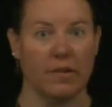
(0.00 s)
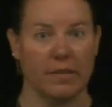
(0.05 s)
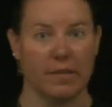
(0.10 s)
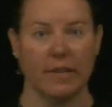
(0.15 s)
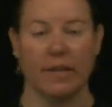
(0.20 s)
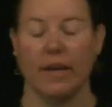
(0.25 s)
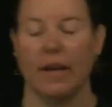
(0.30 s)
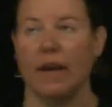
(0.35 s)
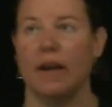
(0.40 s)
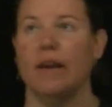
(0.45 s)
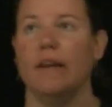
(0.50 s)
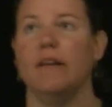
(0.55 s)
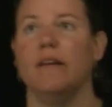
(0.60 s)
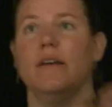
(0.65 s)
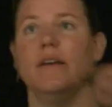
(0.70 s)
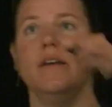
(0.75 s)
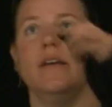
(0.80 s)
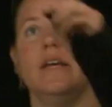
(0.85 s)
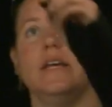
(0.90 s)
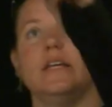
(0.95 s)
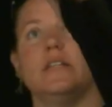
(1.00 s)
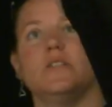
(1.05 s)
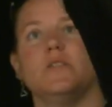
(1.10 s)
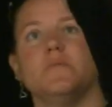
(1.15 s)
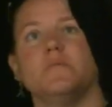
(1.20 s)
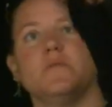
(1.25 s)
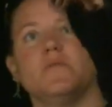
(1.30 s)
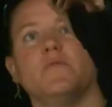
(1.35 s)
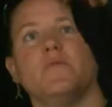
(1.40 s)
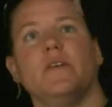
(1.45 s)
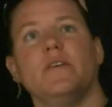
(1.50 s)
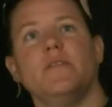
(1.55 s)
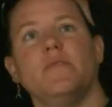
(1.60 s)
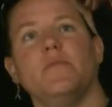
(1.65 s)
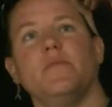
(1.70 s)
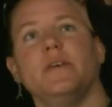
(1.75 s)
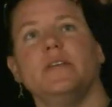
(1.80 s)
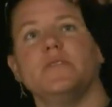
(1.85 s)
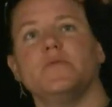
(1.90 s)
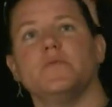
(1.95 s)
today in terms of
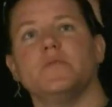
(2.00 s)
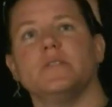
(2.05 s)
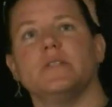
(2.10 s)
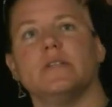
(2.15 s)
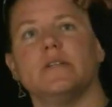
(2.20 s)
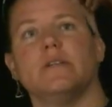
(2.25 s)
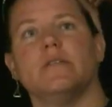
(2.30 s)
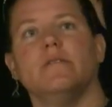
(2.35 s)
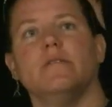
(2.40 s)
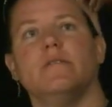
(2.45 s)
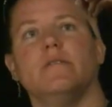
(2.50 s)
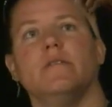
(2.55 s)
resourcing.